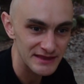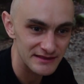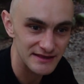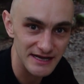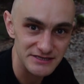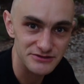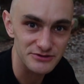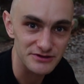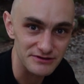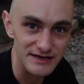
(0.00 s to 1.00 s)

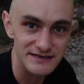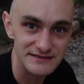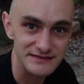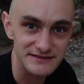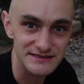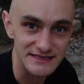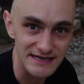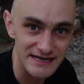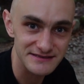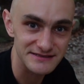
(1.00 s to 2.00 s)
natural essence, the
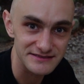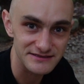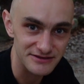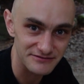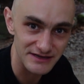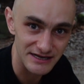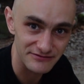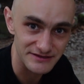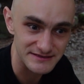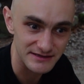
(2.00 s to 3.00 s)
essence of
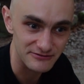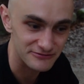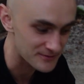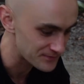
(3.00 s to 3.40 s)
life itself.